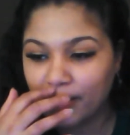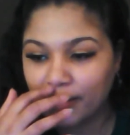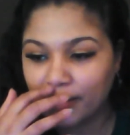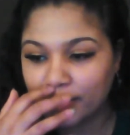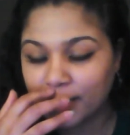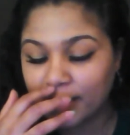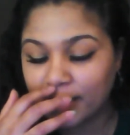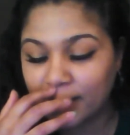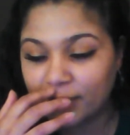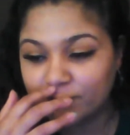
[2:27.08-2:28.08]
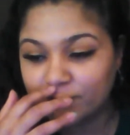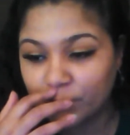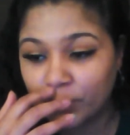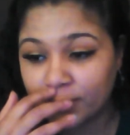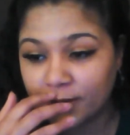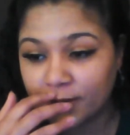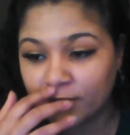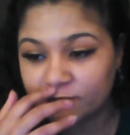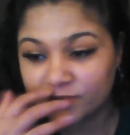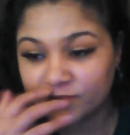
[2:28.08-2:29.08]
that I've been working on
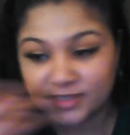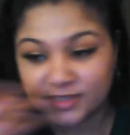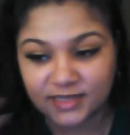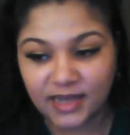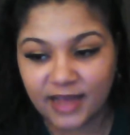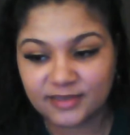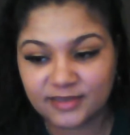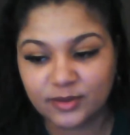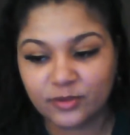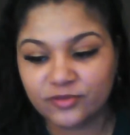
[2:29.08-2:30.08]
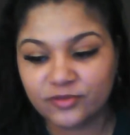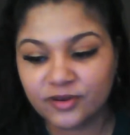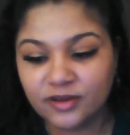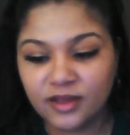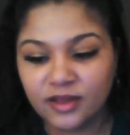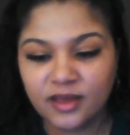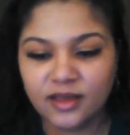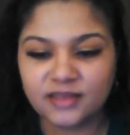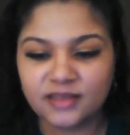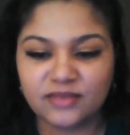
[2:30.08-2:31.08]
for this class over because
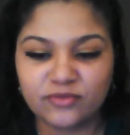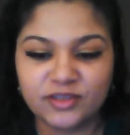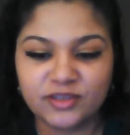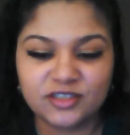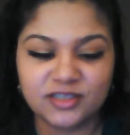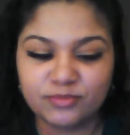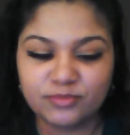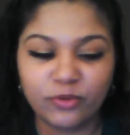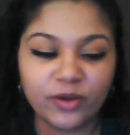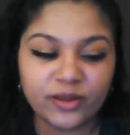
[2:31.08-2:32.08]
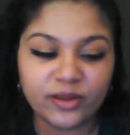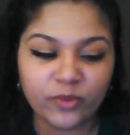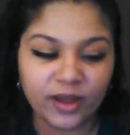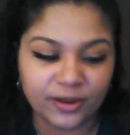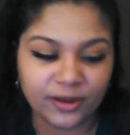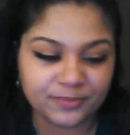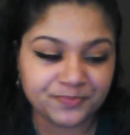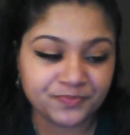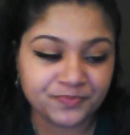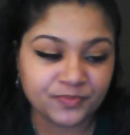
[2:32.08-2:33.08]
I've reached this point where
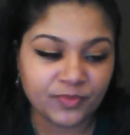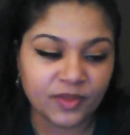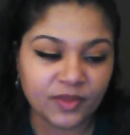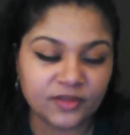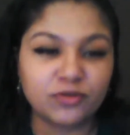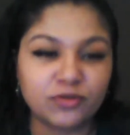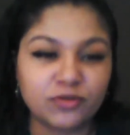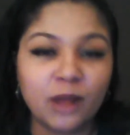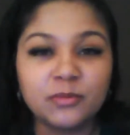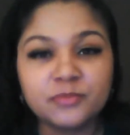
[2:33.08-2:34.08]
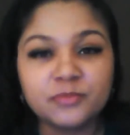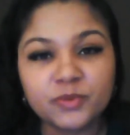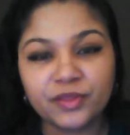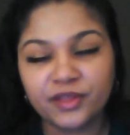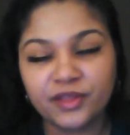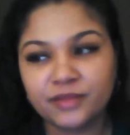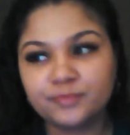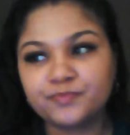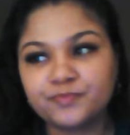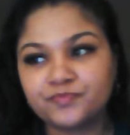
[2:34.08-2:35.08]
there's problems within
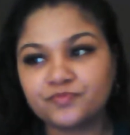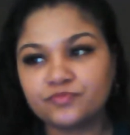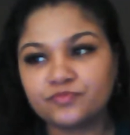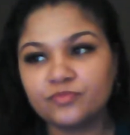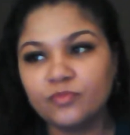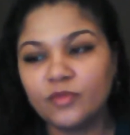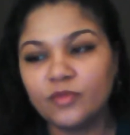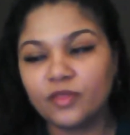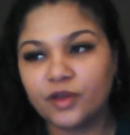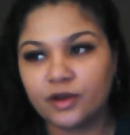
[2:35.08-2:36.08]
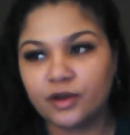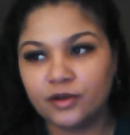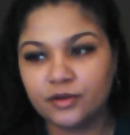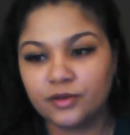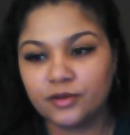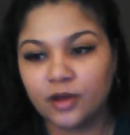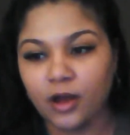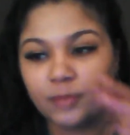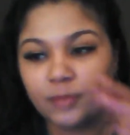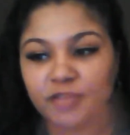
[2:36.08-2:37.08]
the
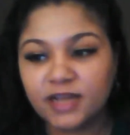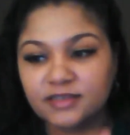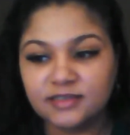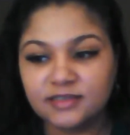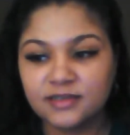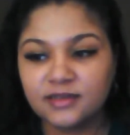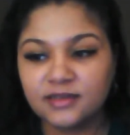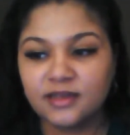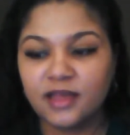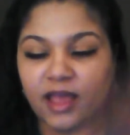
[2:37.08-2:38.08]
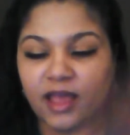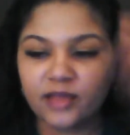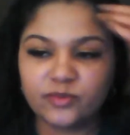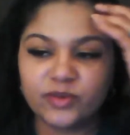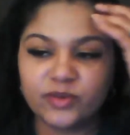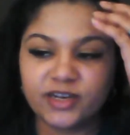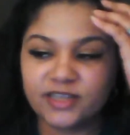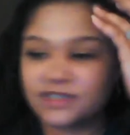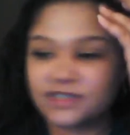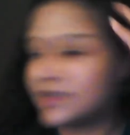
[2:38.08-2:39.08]
object. And what it
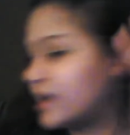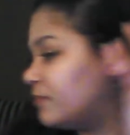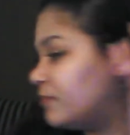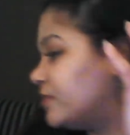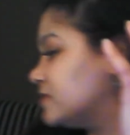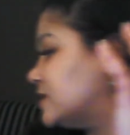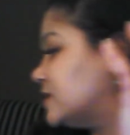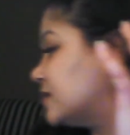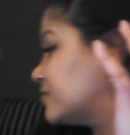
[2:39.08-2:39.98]
is like I'm building,